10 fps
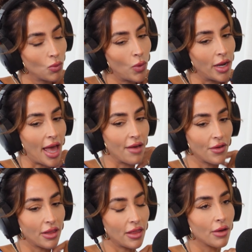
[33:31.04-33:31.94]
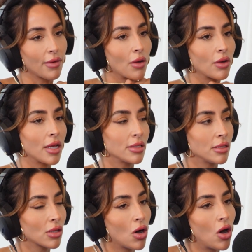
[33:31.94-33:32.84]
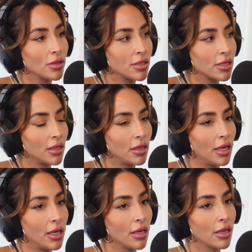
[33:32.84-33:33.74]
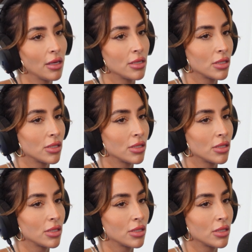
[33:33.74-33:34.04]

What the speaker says: when everything around us is constantly